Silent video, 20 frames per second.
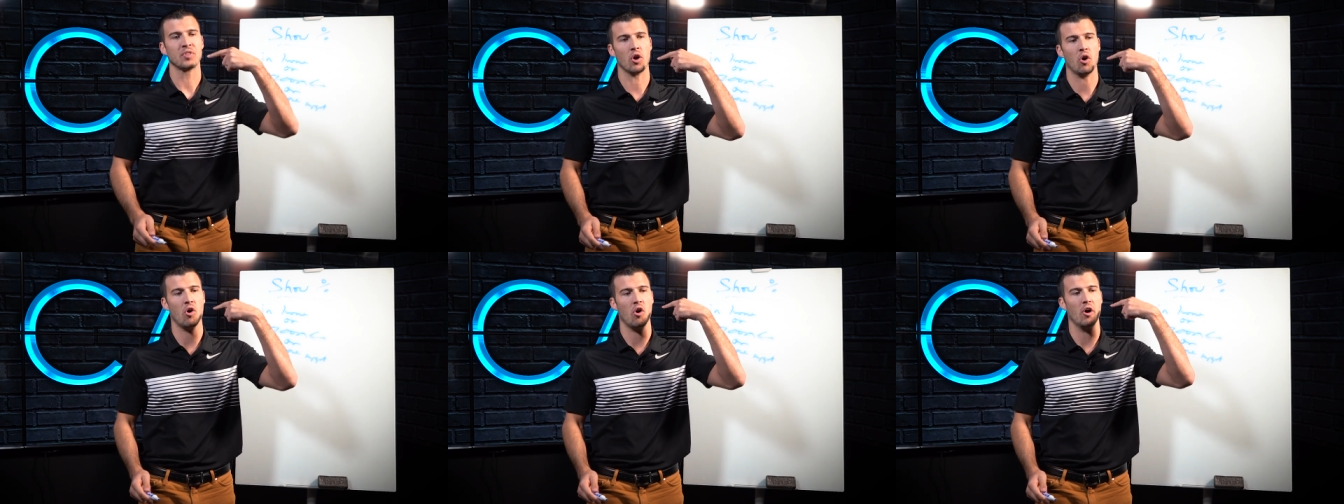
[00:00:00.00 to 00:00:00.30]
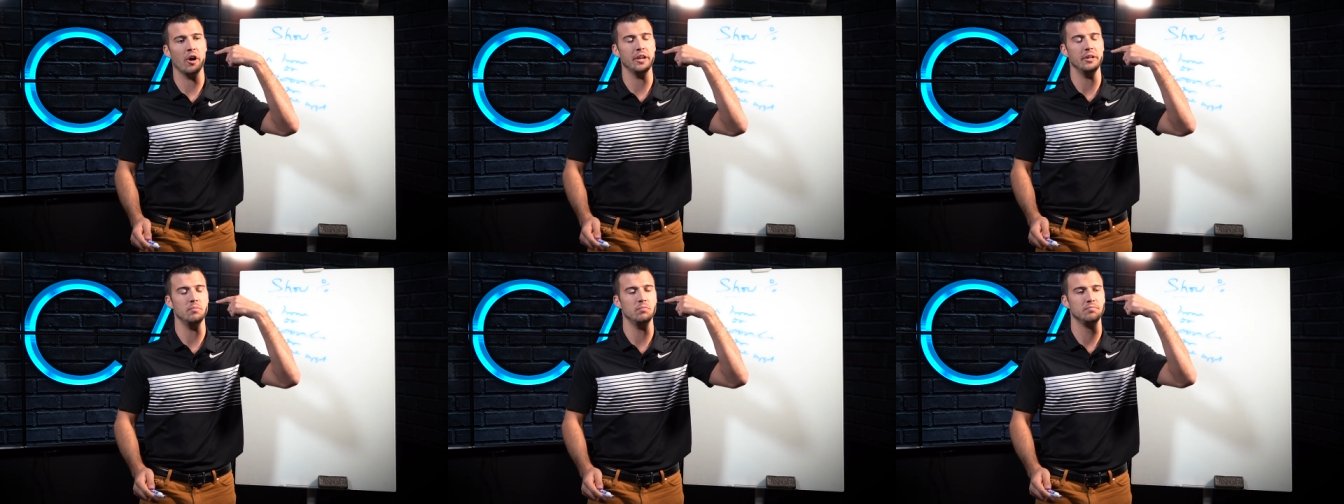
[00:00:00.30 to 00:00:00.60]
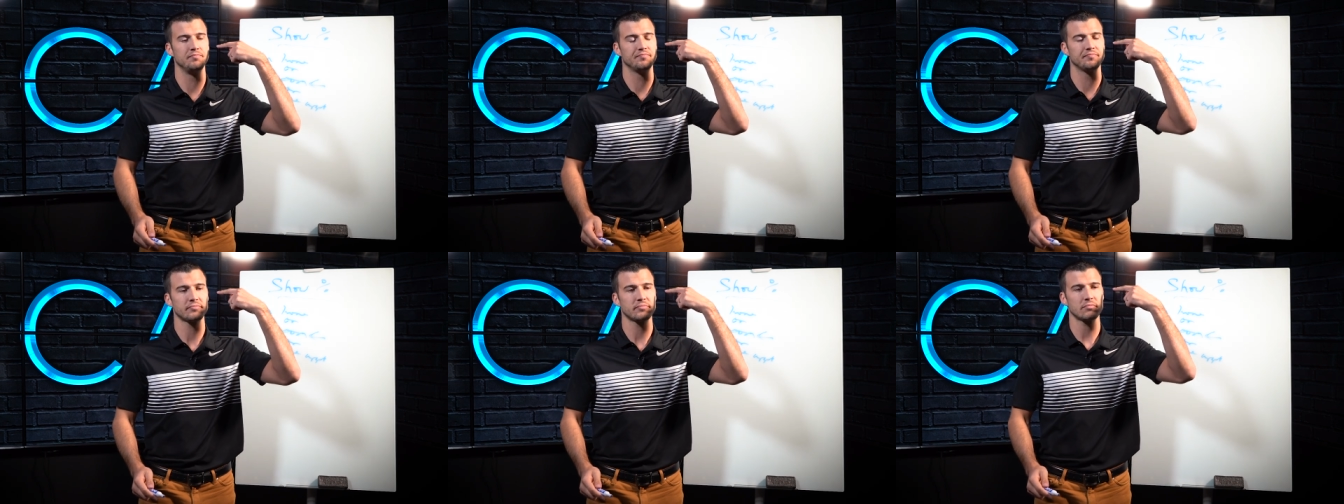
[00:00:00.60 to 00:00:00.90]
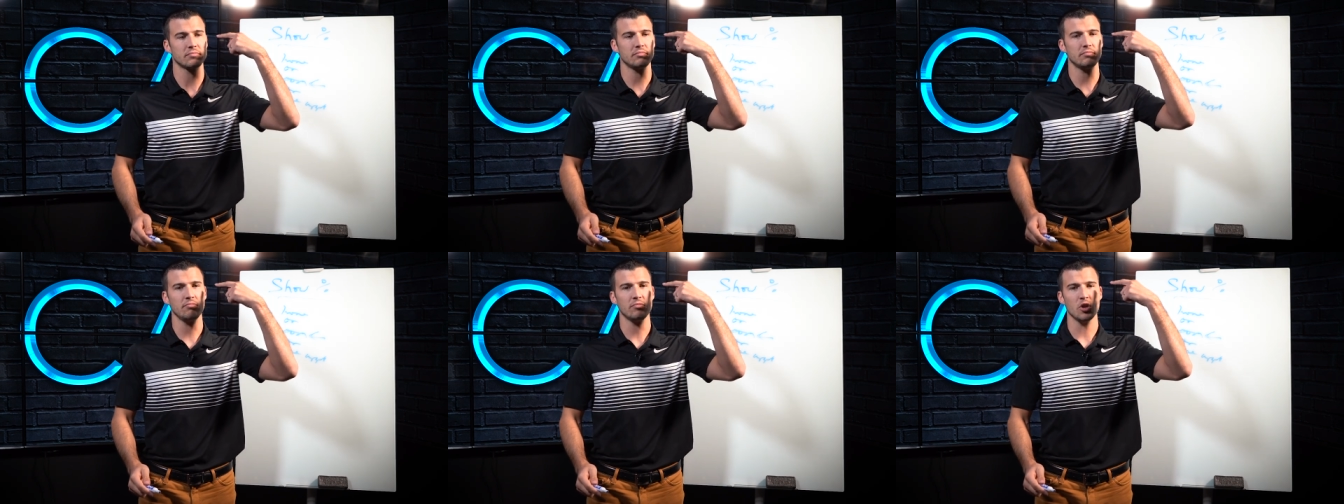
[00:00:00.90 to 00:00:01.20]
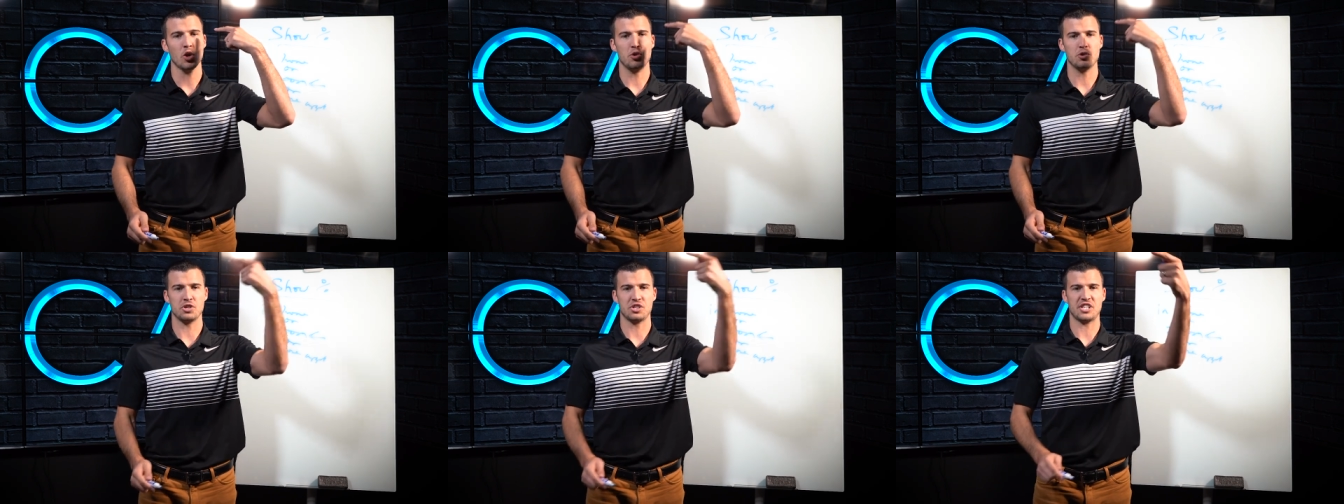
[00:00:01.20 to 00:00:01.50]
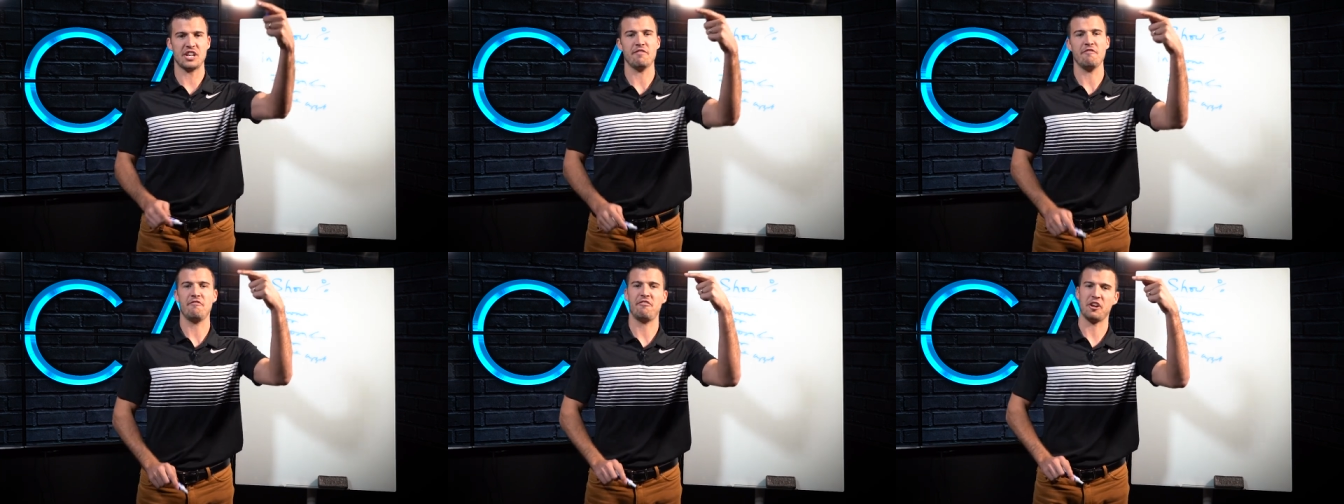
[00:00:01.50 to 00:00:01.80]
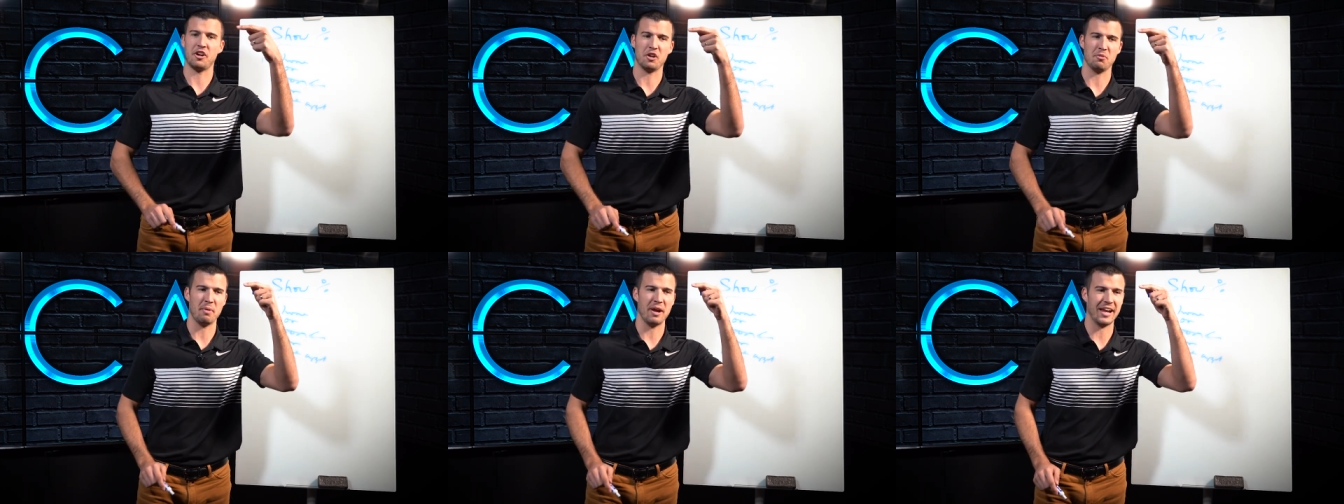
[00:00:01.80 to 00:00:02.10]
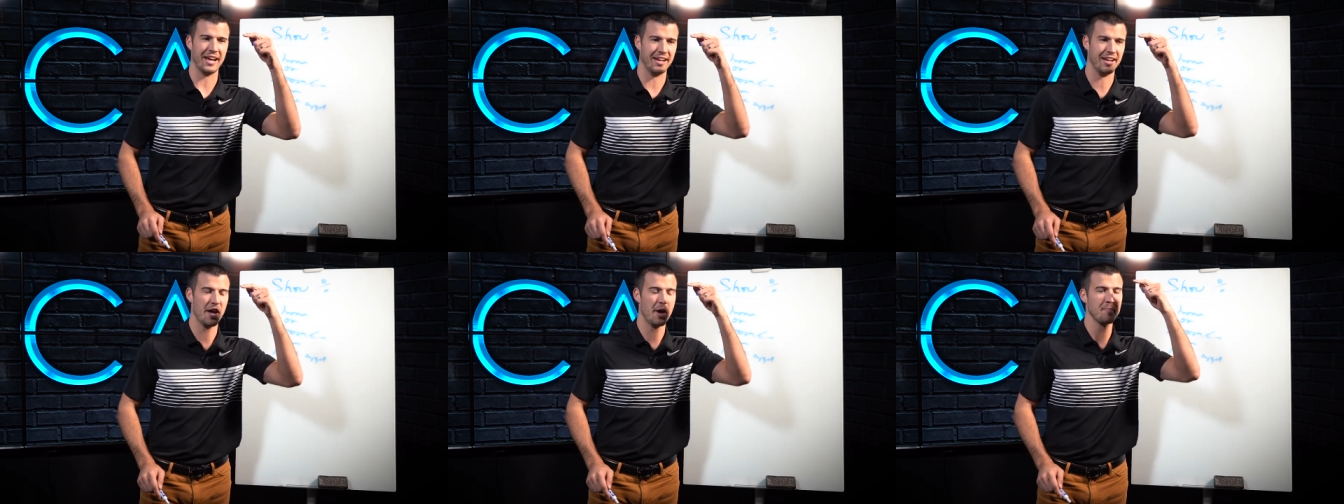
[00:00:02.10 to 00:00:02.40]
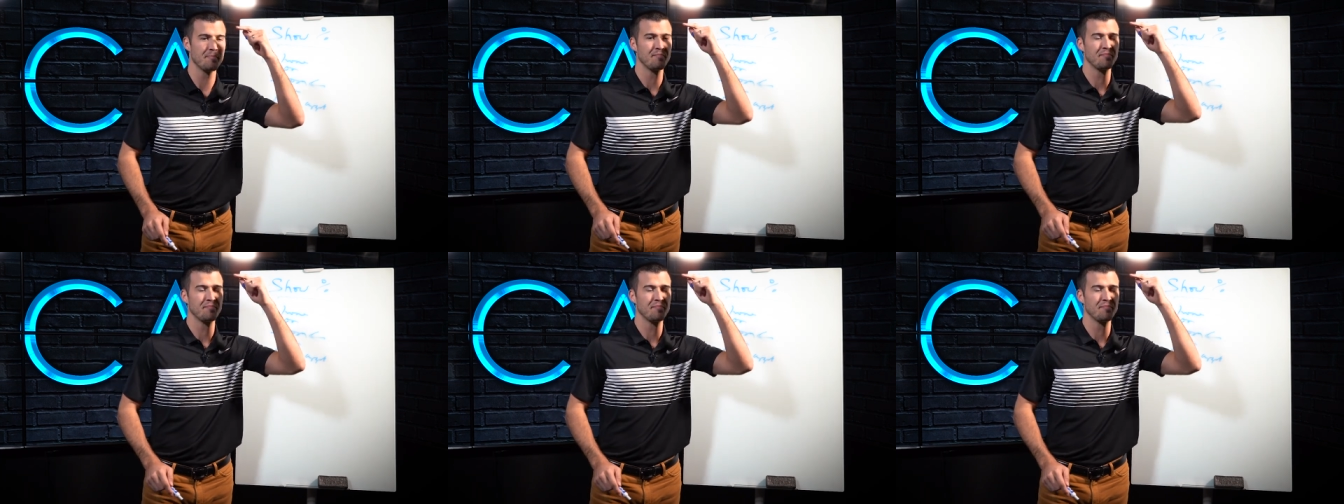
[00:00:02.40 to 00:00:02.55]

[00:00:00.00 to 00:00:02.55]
on, who's a seven-figure man,